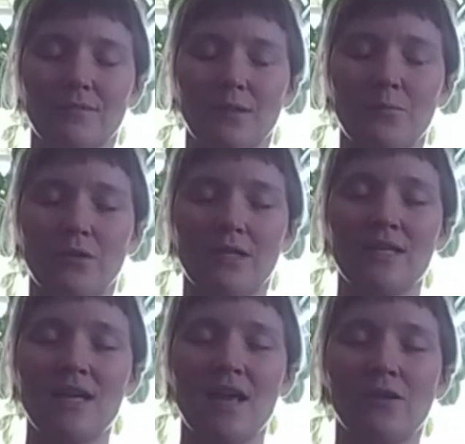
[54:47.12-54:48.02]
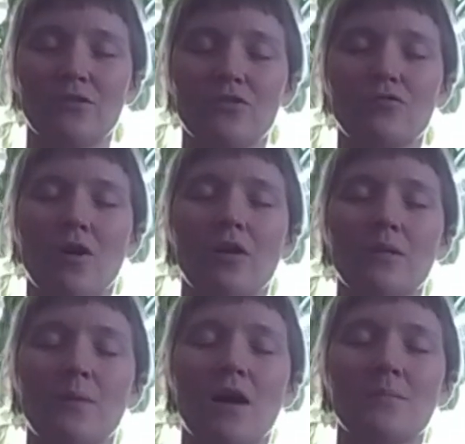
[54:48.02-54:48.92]
And we'll inhale to draw the
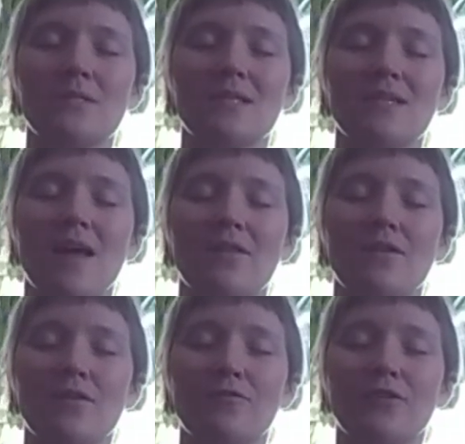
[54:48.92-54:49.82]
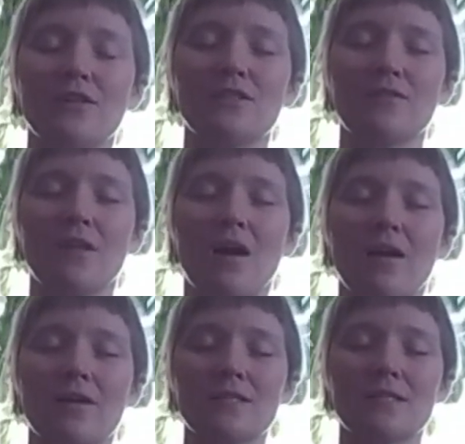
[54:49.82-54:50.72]
palms together in front of the
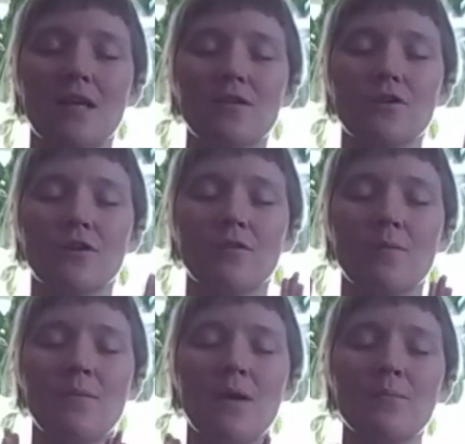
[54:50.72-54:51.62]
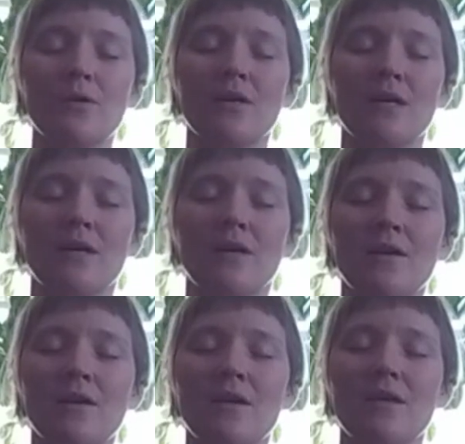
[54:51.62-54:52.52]
heart center, remembering
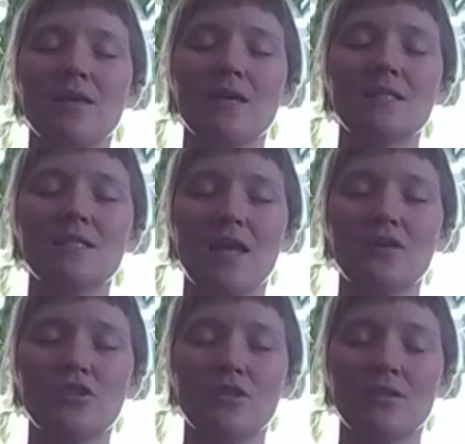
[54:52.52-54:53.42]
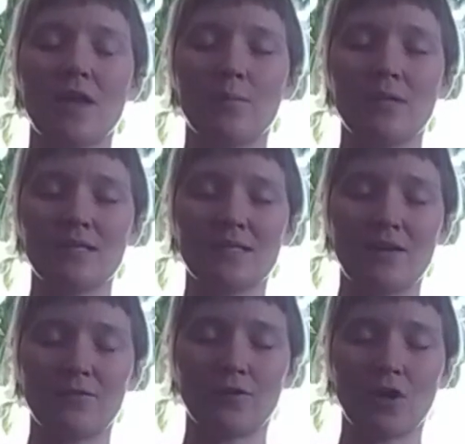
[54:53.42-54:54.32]
the intention that we
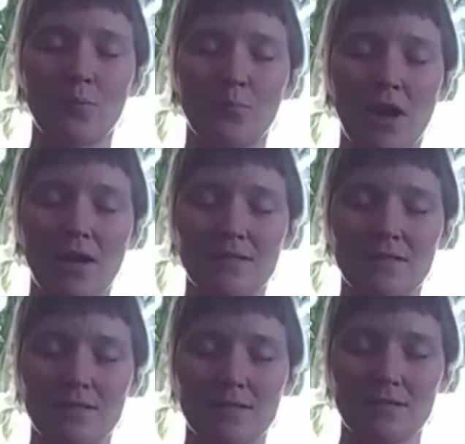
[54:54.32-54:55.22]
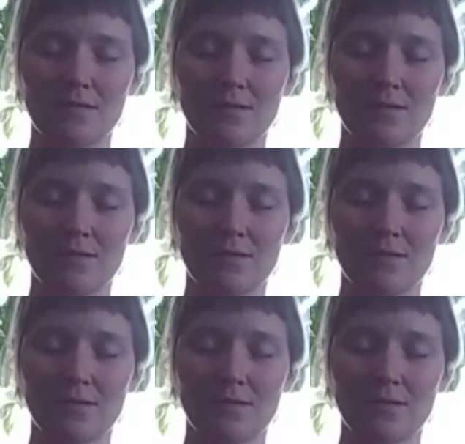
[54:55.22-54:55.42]
set for our practice.